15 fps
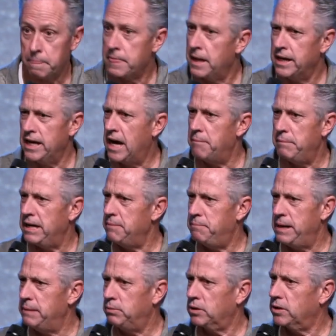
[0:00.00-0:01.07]
Not many
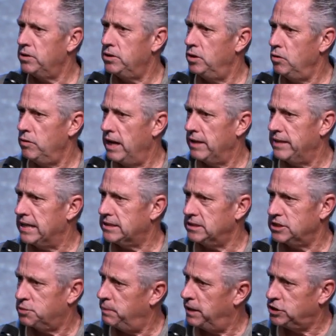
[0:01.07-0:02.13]
people can do that. That's a
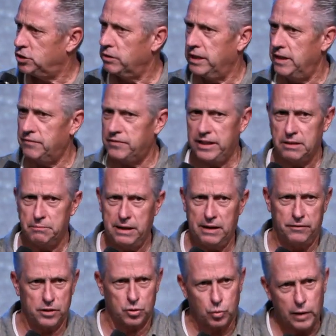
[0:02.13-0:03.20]
special gifting to be
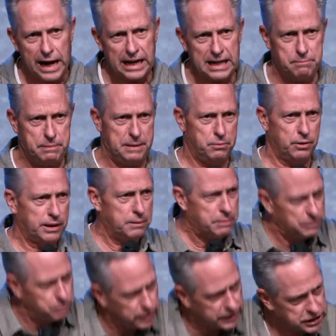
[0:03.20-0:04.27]
able to rally people and get
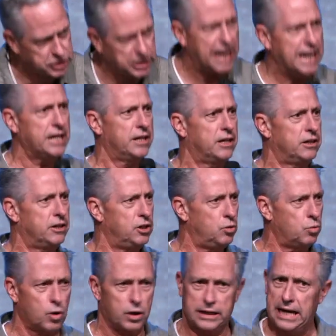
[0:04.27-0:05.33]
people excited in a new
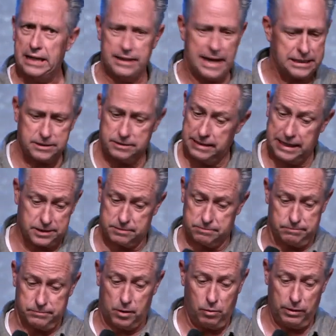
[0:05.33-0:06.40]
work. That, that's, that's
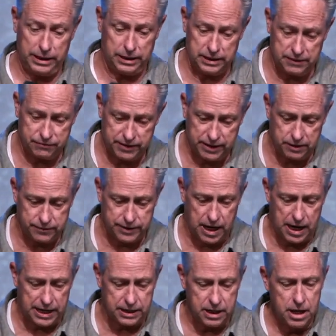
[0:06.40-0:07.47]
only a gifting of
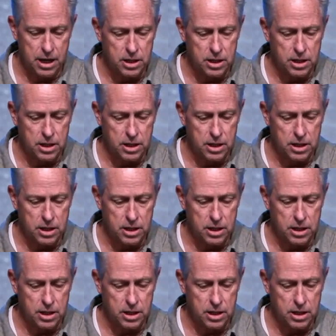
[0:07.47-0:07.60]
God.